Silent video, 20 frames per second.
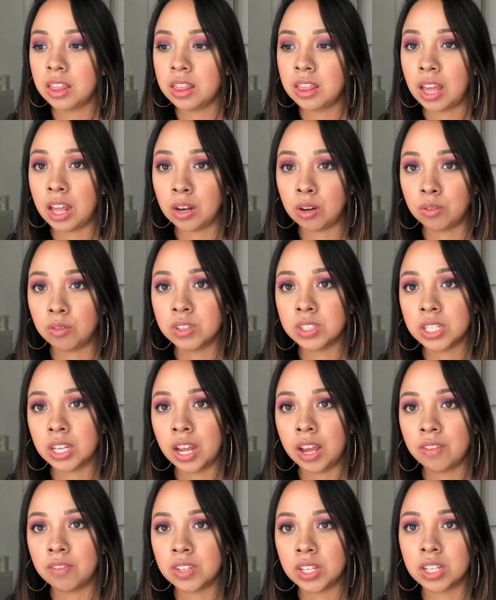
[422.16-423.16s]
that Nova did
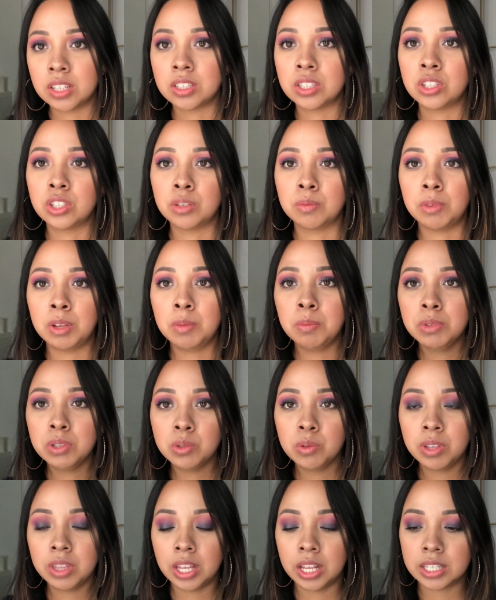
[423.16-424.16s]
have Down syndrome, in
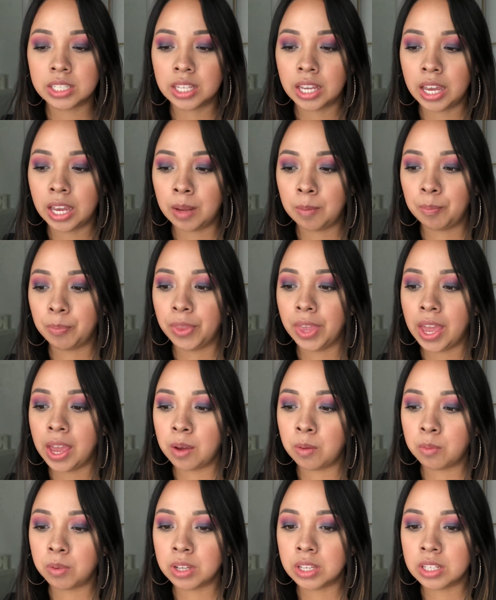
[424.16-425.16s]
between that time
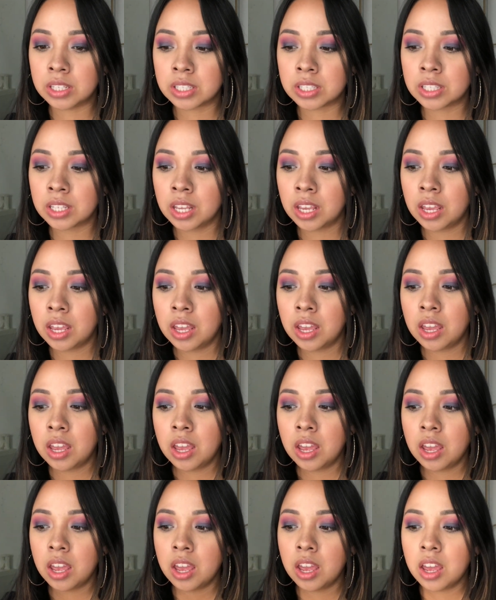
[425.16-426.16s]
I was
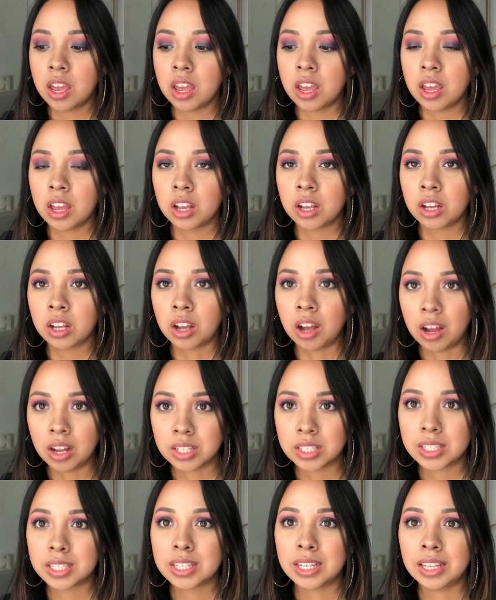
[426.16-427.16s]

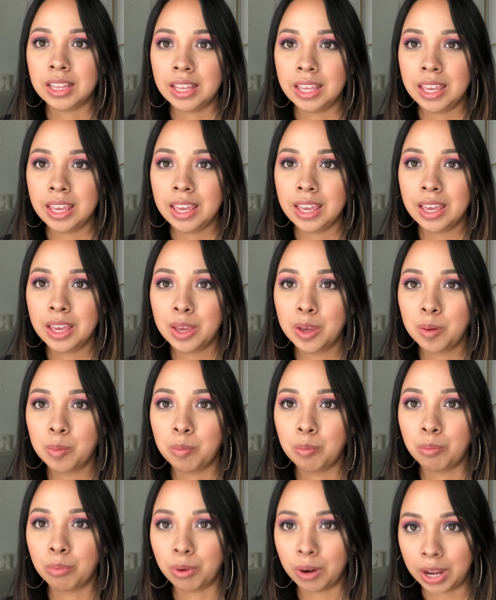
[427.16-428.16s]
constantly
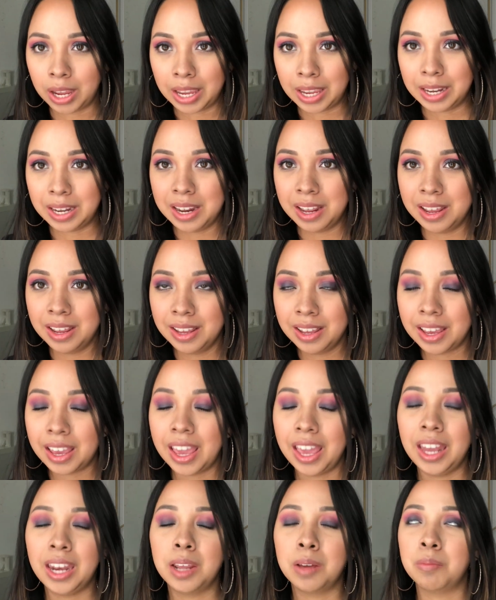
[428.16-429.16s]
praying.
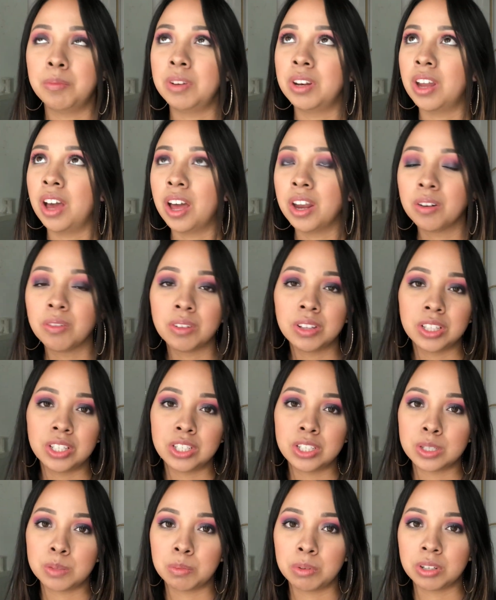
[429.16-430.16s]
And I'm not a
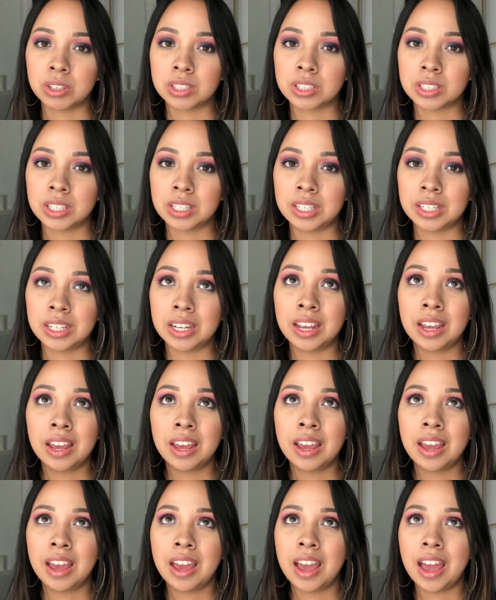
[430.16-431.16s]
religious person.
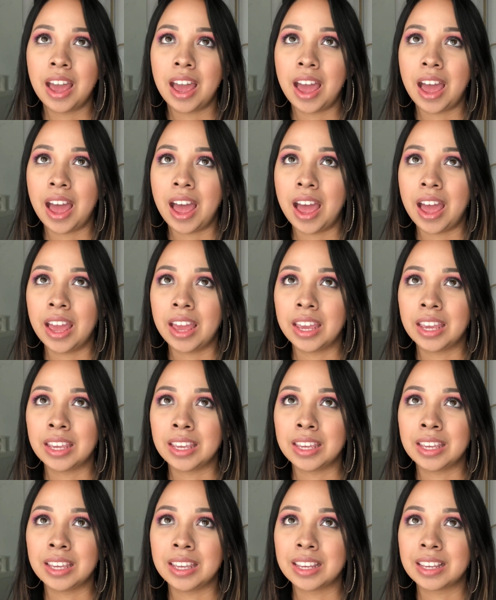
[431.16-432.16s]

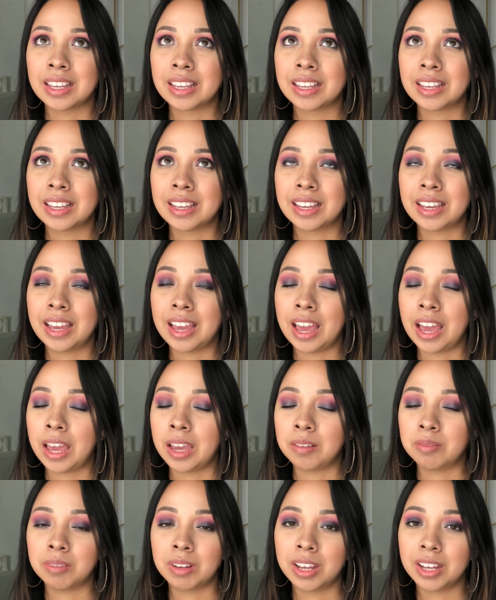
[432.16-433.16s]
I
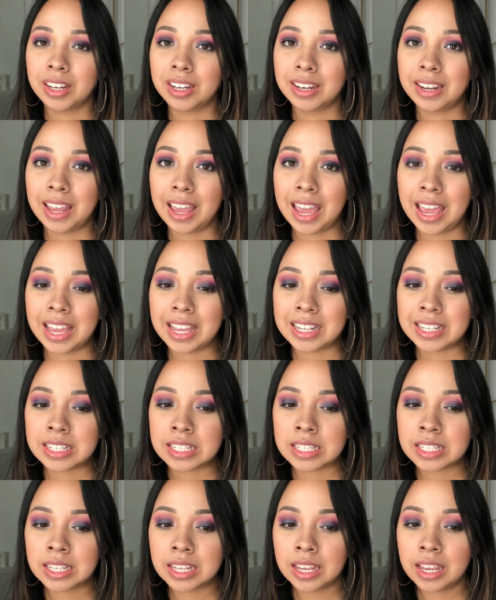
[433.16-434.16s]
am not.
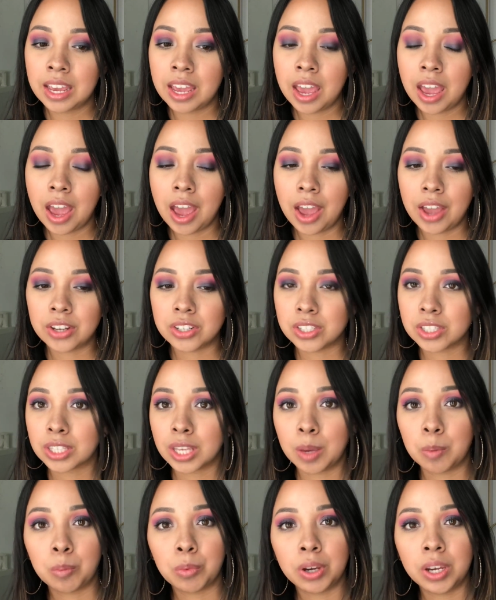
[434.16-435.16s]
And I just
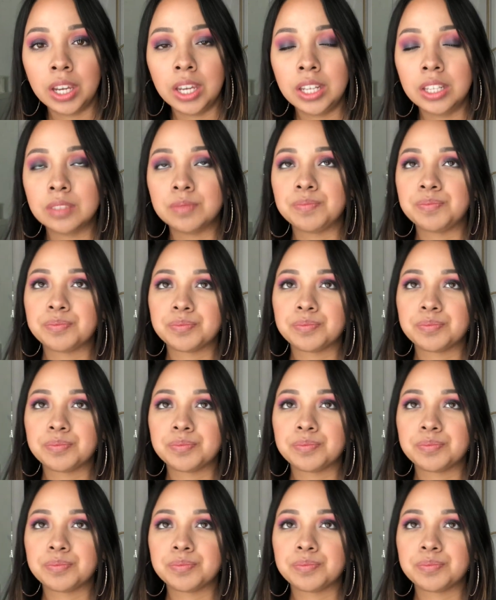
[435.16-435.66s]
kept praying,